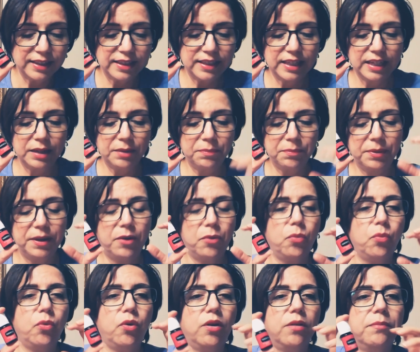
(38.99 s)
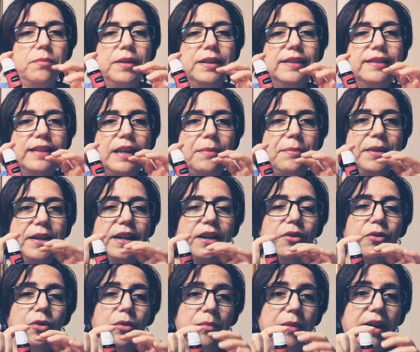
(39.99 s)
deep, warm balsamic
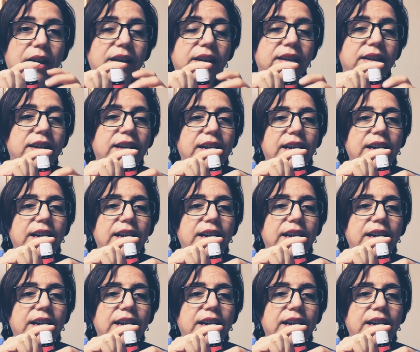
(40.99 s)
aroma.